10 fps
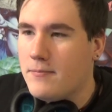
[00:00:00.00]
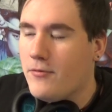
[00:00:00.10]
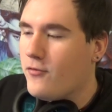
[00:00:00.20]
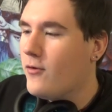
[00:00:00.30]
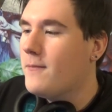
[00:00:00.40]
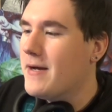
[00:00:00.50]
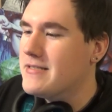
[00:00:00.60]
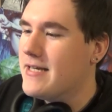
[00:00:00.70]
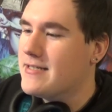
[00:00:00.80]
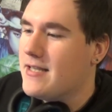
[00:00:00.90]
Like before
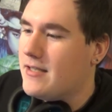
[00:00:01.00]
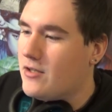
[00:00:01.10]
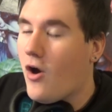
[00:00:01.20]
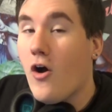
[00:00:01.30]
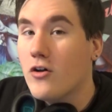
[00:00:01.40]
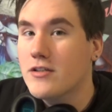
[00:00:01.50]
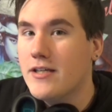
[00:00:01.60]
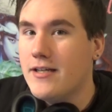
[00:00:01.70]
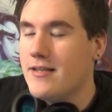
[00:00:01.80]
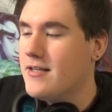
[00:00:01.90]
Monsta X had like the
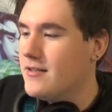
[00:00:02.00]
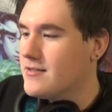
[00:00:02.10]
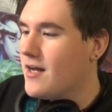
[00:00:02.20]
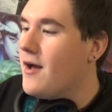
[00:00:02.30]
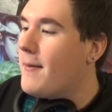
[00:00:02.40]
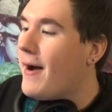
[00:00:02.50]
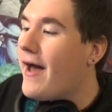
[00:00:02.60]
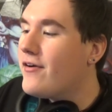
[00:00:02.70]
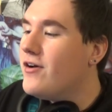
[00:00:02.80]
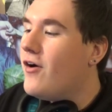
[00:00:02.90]
all in and then, this,
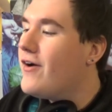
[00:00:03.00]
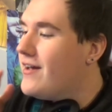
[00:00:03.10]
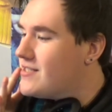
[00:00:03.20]
but I don't know.